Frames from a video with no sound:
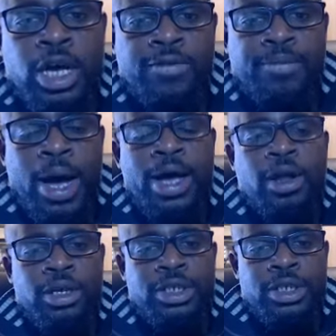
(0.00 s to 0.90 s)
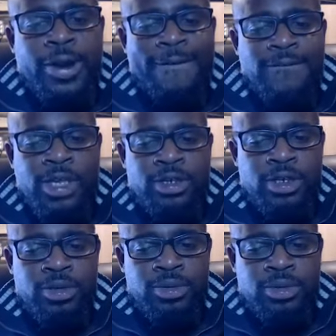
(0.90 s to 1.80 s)
of biology.
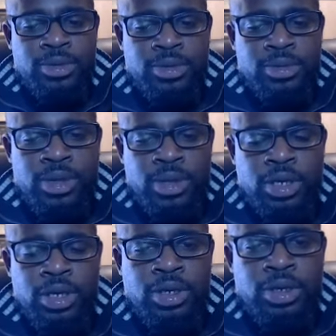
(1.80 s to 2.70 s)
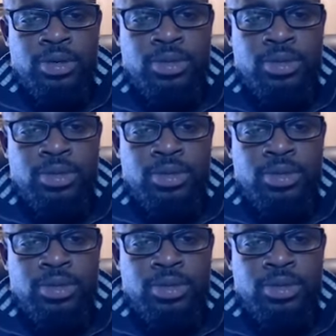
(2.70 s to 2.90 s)
So in the